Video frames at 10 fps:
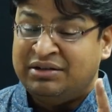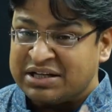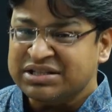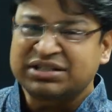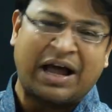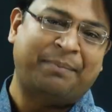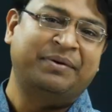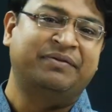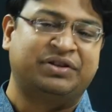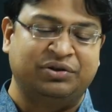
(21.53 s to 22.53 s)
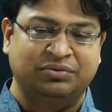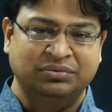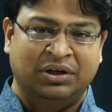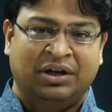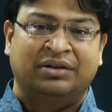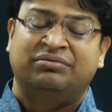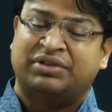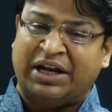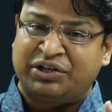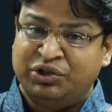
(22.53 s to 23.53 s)
Does it happen with you
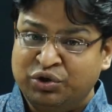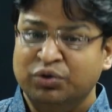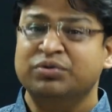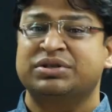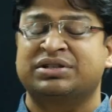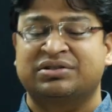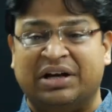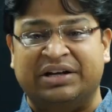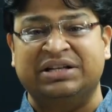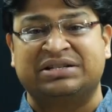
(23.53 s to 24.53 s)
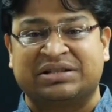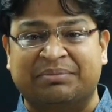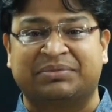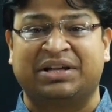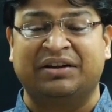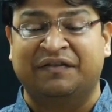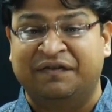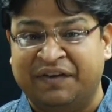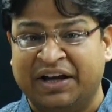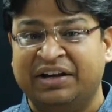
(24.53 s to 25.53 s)
that you study something
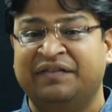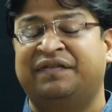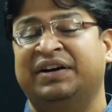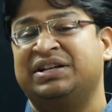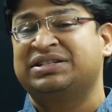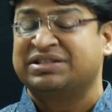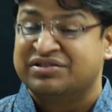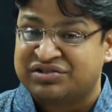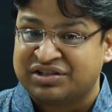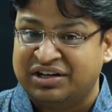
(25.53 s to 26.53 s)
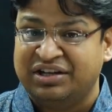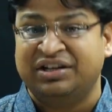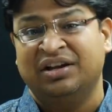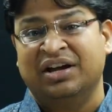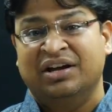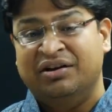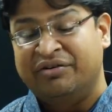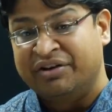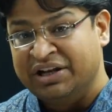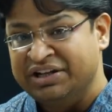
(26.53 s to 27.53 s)
very, very sincerely,
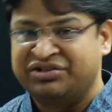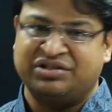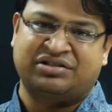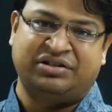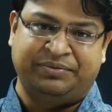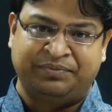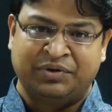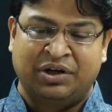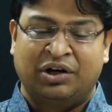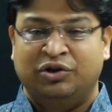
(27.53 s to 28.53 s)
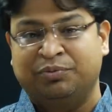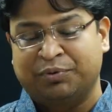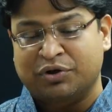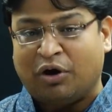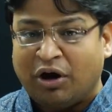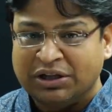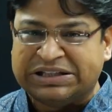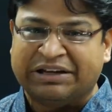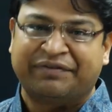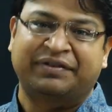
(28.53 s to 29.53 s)
religiously? You put all
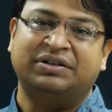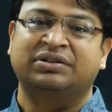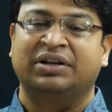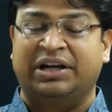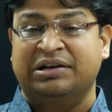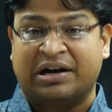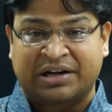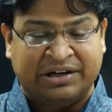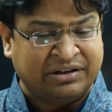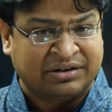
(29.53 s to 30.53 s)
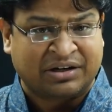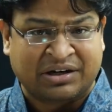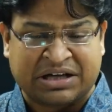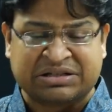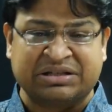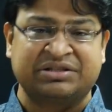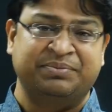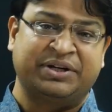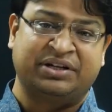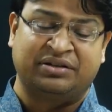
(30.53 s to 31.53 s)
the effort in attending the classes,
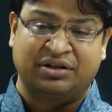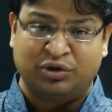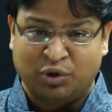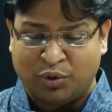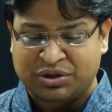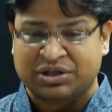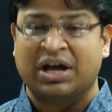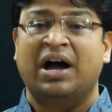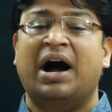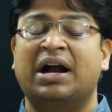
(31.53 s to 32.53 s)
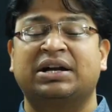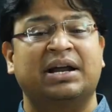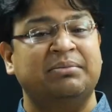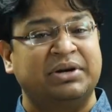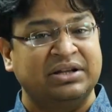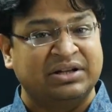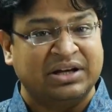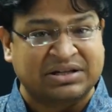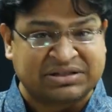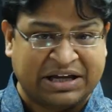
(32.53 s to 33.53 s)
making the notes, attempting the
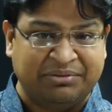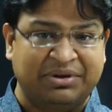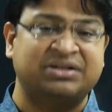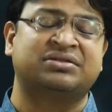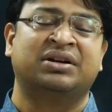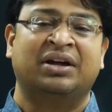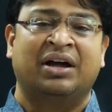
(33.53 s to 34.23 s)
assignments,